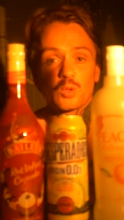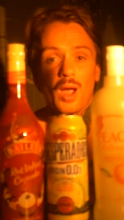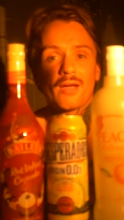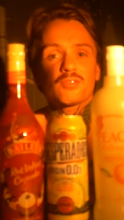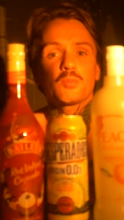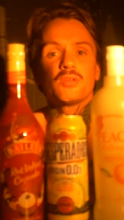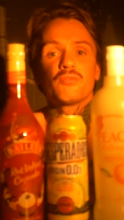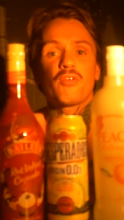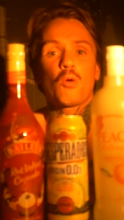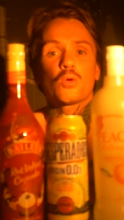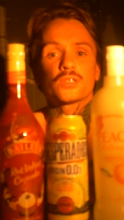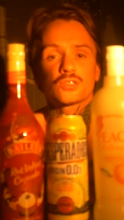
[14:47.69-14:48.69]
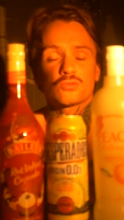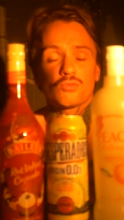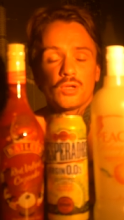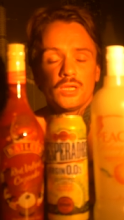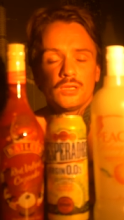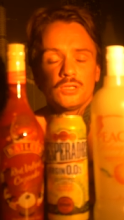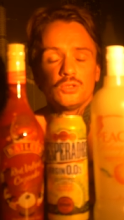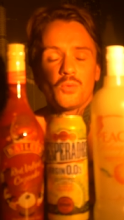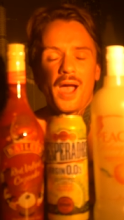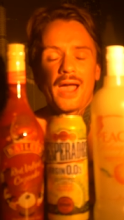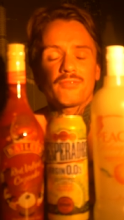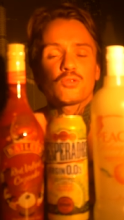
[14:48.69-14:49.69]
You have to be focused, right? You
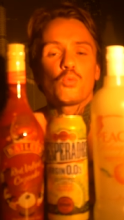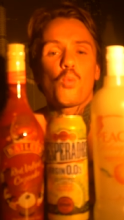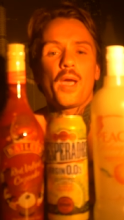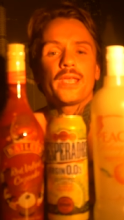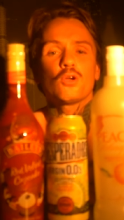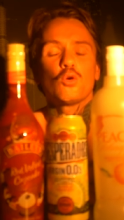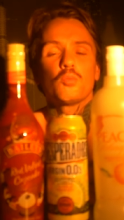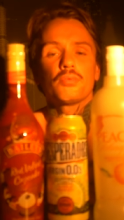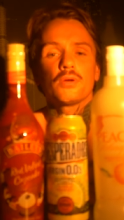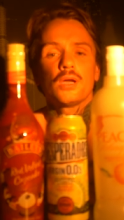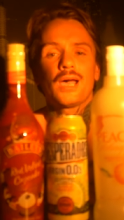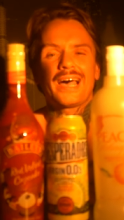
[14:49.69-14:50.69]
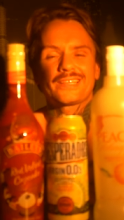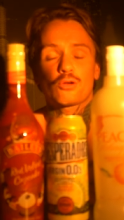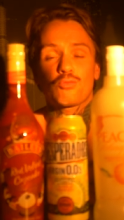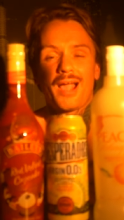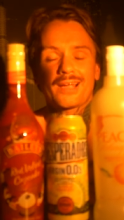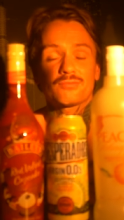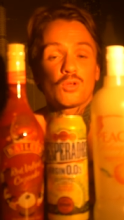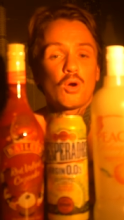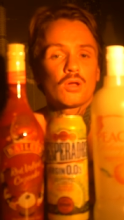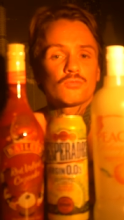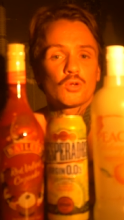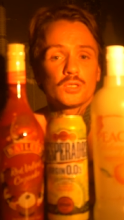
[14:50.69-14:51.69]
have to wake up at the crack of
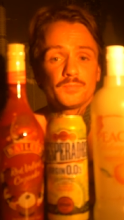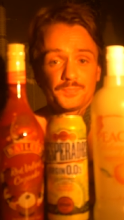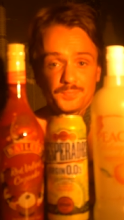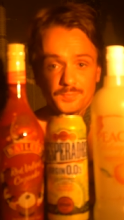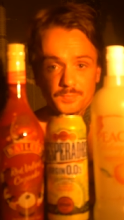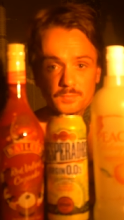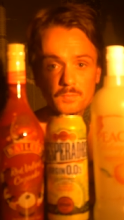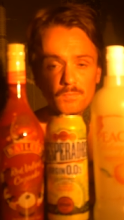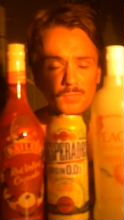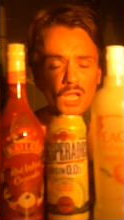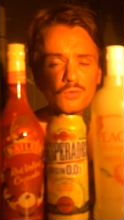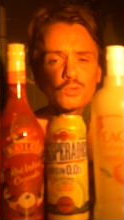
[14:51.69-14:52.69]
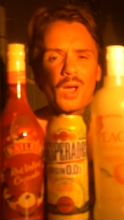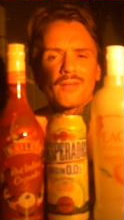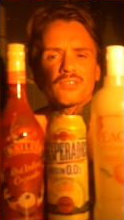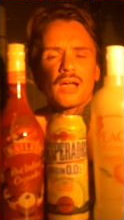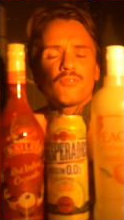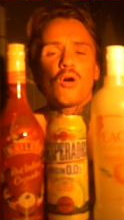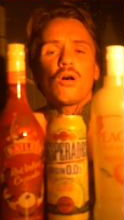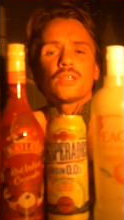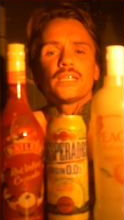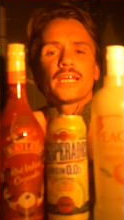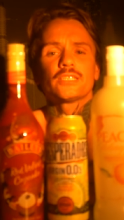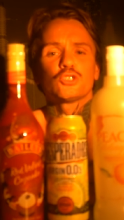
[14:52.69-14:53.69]
dawn, right? You have to have all
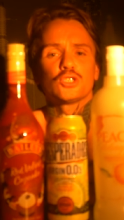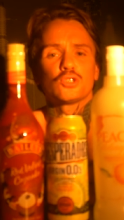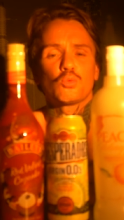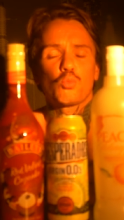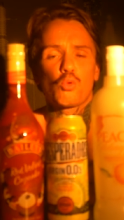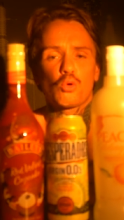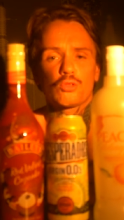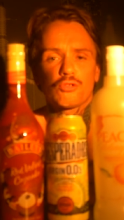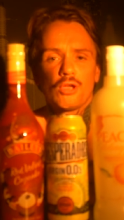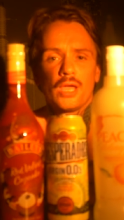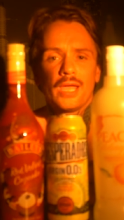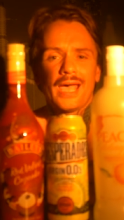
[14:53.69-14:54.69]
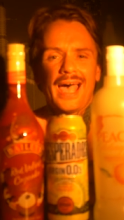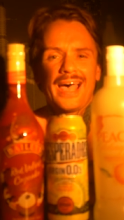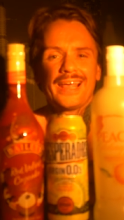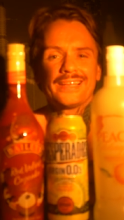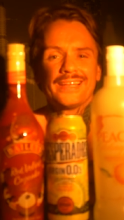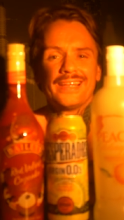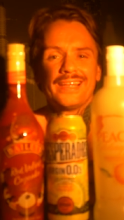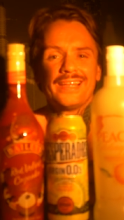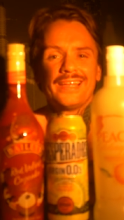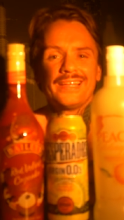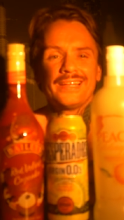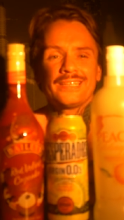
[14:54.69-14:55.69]
the energy in the world. And
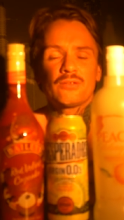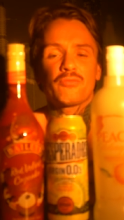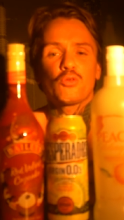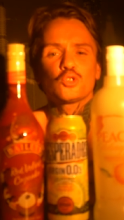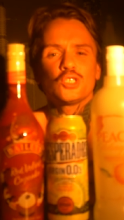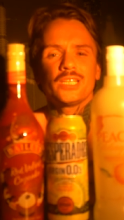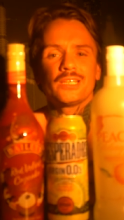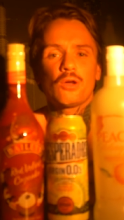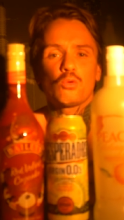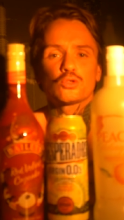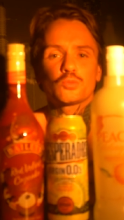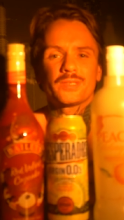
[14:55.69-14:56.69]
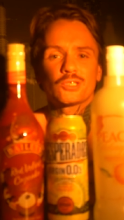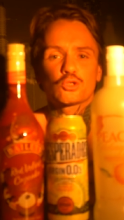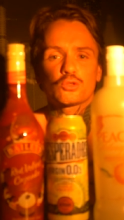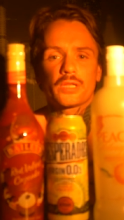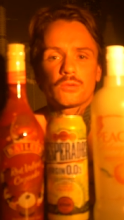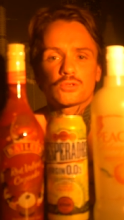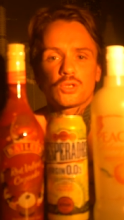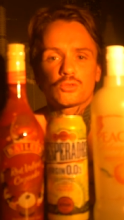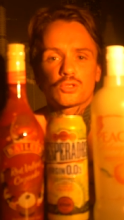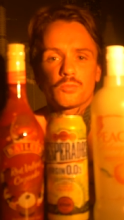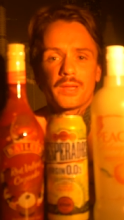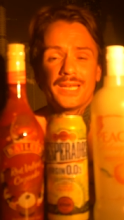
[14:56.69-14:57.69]
the first thing you notice when you shut down
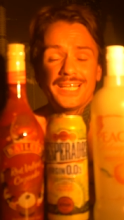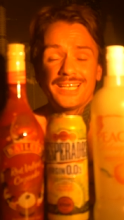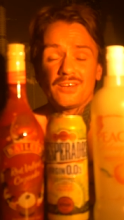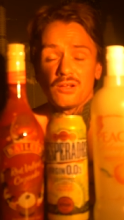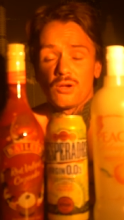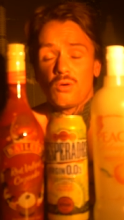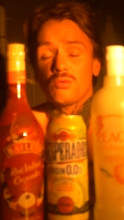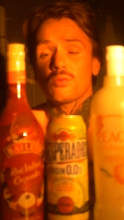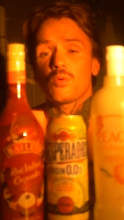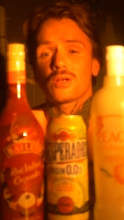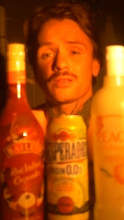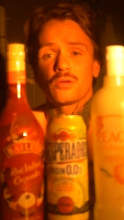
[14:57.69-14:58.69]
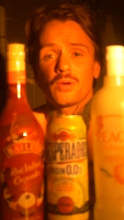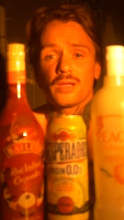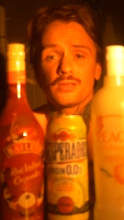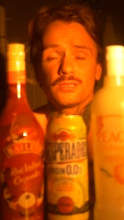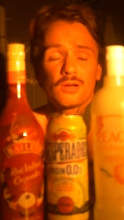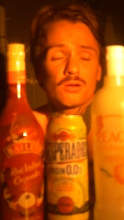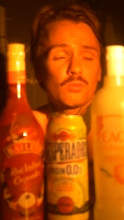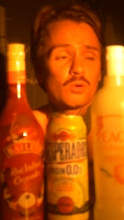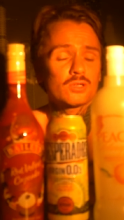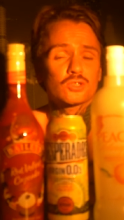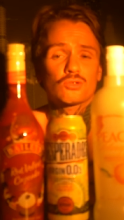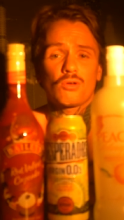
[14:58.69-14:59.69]
social media, you're not going to want to do it. You're going to
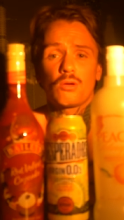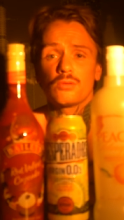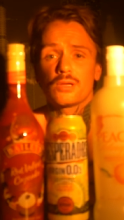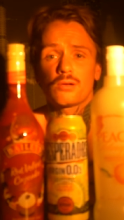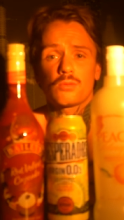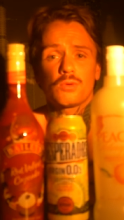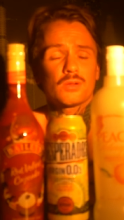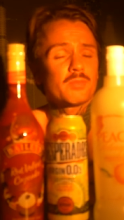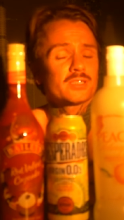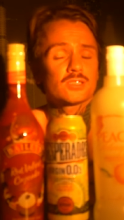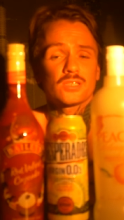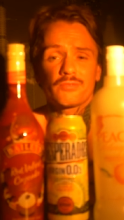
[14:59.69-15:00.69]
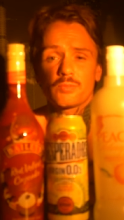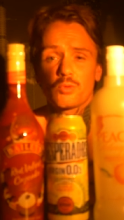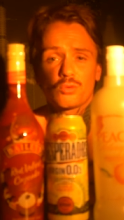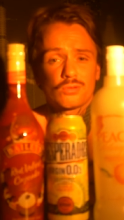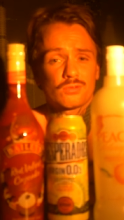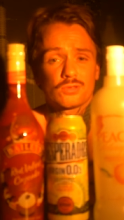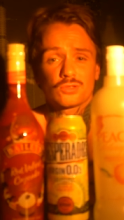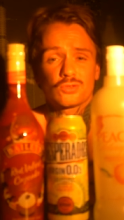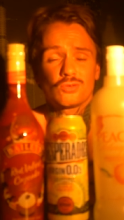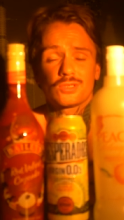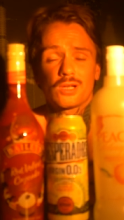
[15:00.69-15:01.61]
want to scroll. You're going to want to message every board under the sun.